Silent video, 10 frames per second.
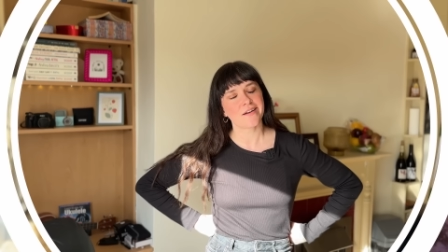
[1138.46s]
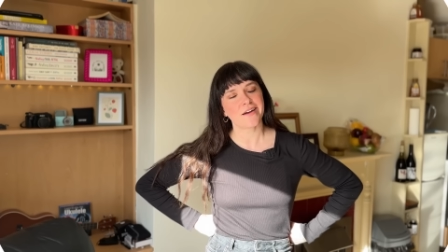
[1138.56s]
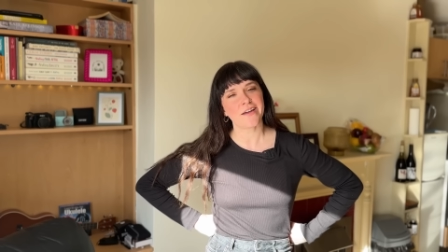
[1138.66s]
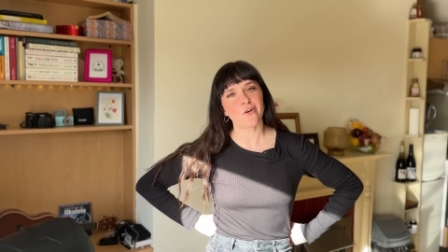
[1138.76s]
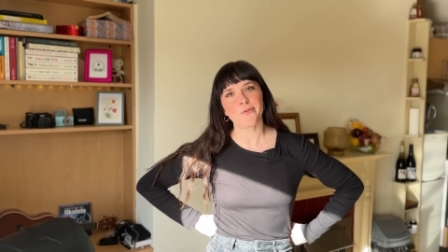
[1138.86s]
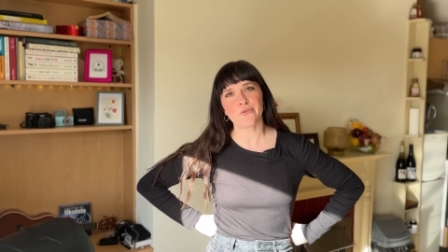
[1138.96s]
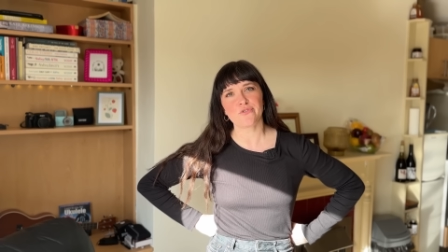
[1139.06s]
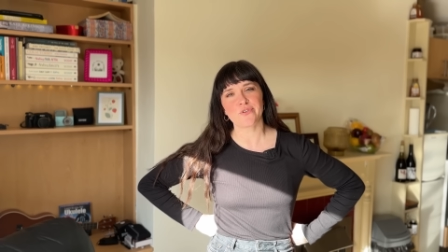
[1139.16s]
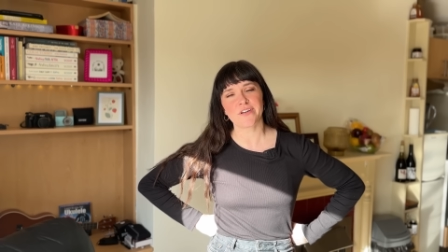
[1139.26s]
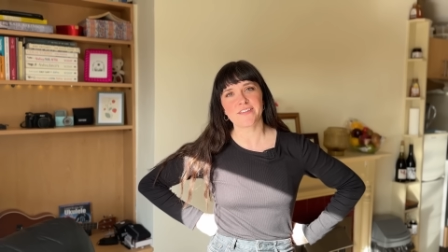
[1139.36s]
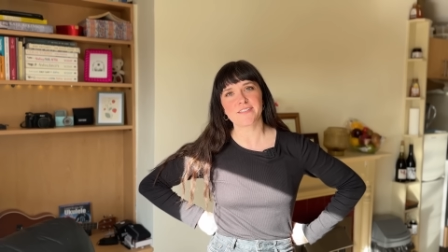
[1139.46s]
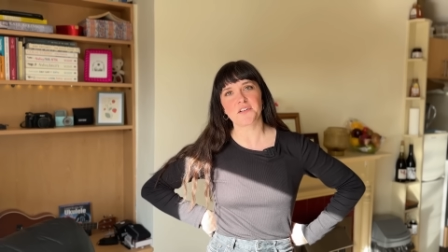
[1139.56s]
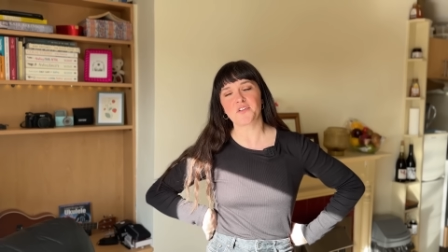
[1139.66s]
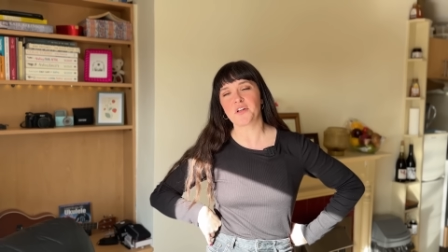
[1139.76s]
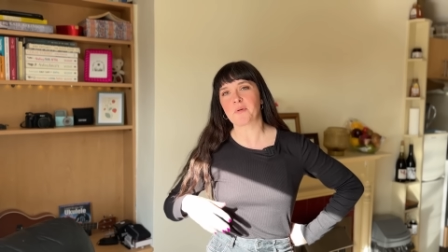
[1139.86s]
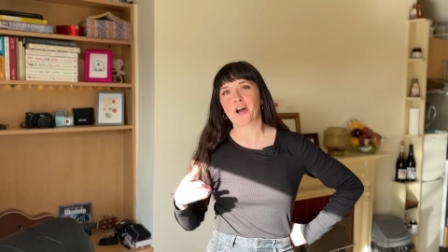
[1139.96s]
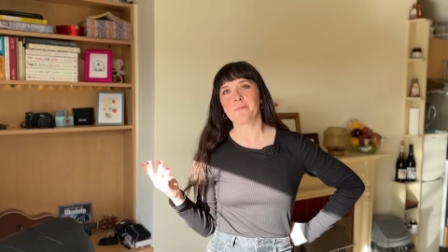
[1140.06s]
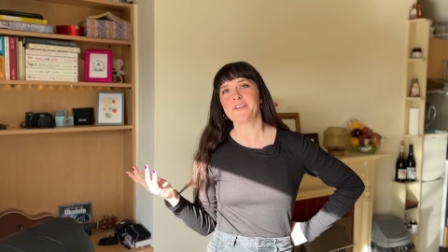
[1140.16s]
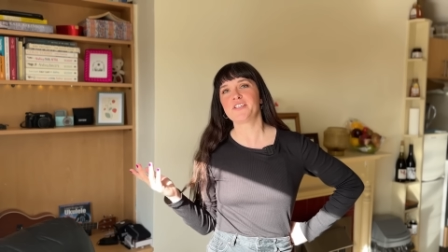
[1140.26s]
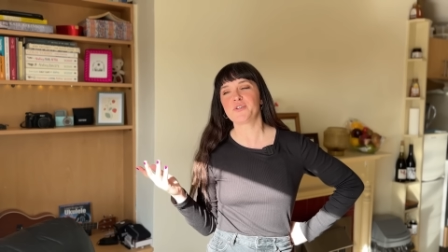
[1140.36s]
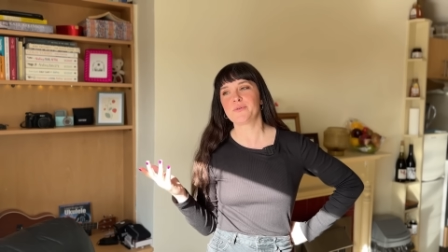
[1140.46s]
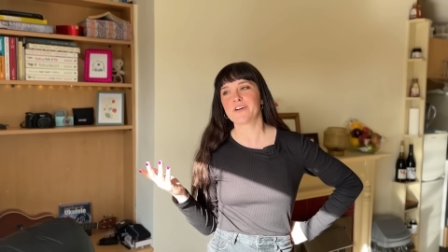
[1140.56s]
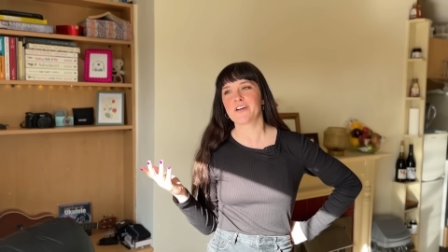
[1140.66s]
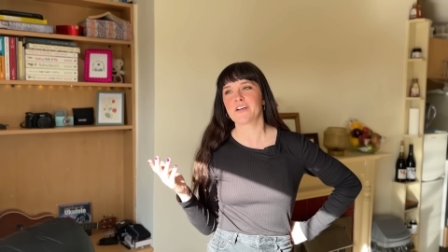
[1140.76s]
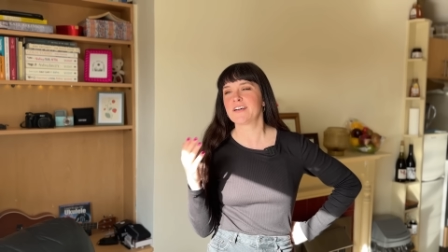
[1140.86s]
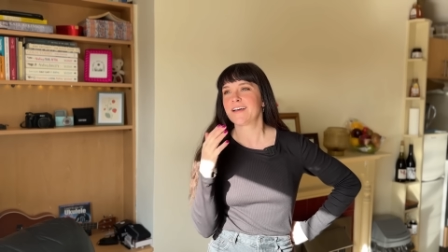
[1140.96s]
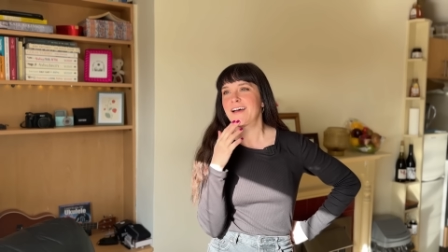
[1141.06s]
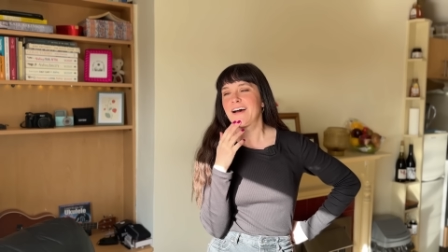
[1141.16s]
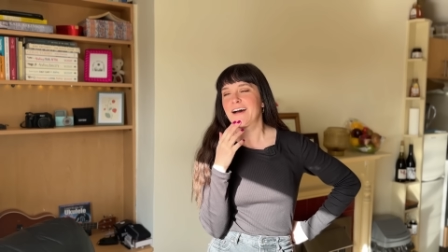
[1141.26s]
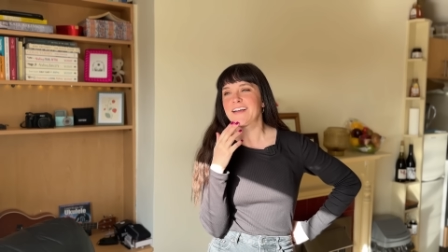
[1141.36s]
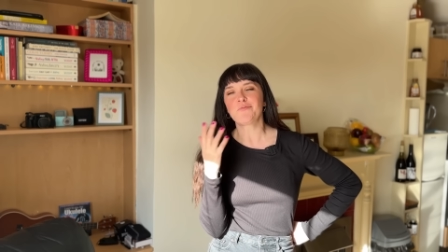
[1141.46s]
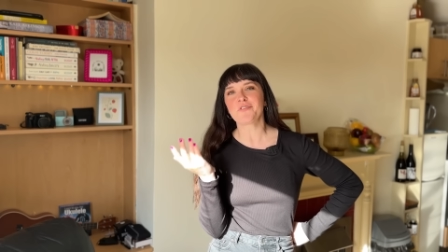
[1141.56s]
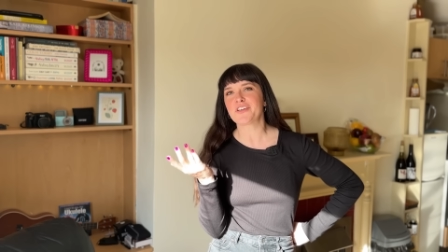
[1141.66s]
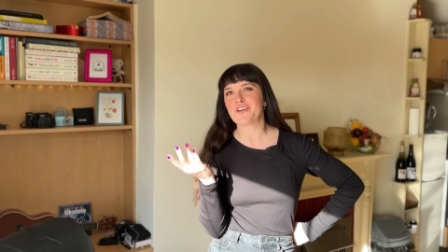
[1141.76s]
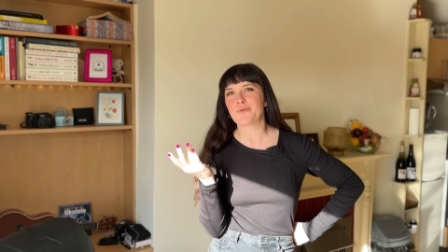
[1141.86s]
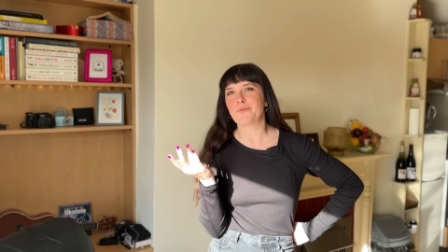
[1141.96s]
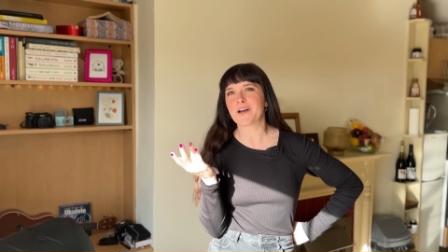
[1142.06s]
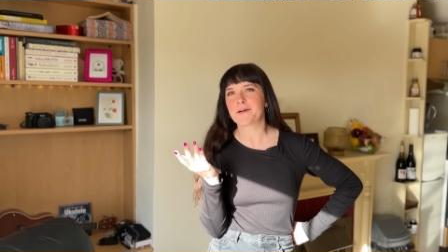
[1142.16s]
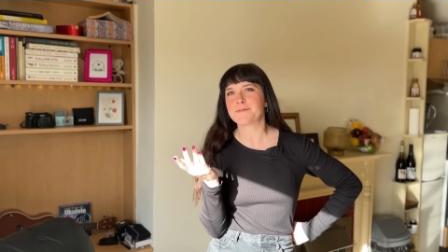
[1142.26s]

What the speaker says: I hope you enjoyed this little apartment tour. I didn't really know what I